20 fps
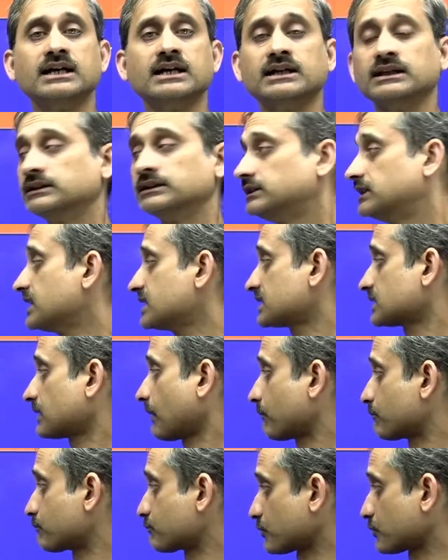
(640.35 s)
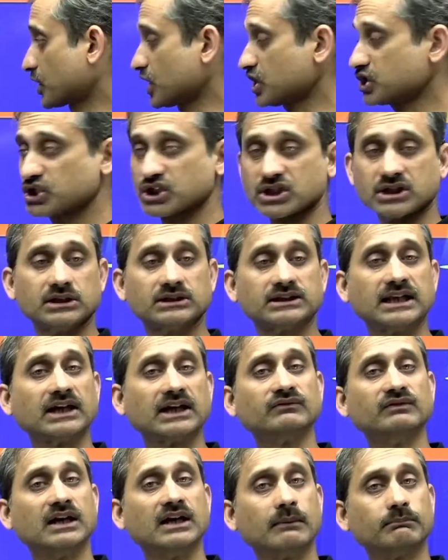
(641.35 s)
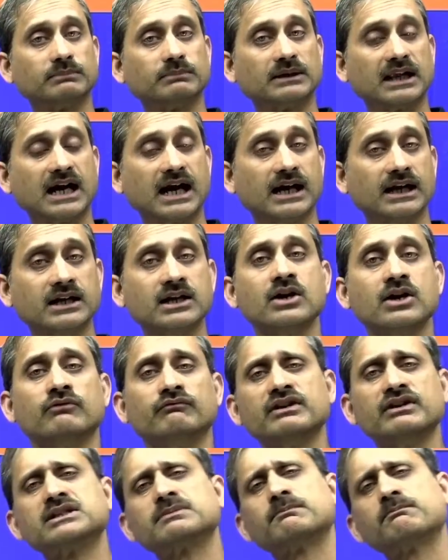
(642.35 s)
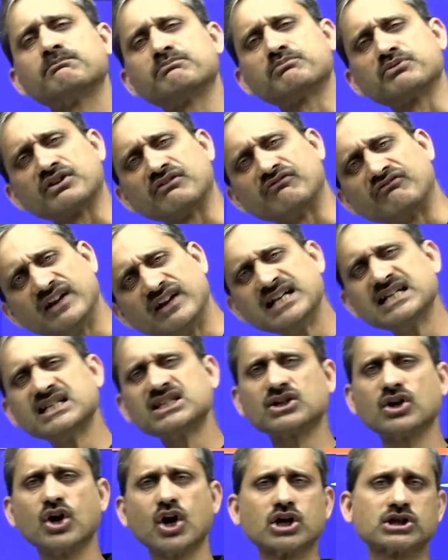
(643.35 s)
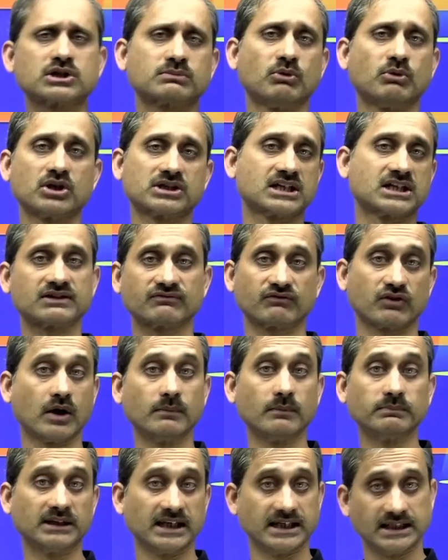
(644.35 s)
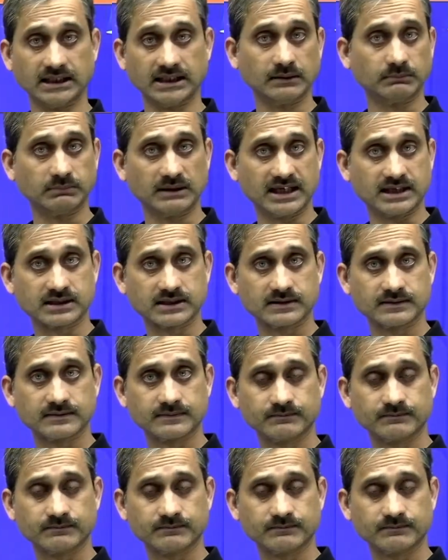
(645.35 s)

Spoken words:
this pressure that we apply, which prevents osmosis from taking place,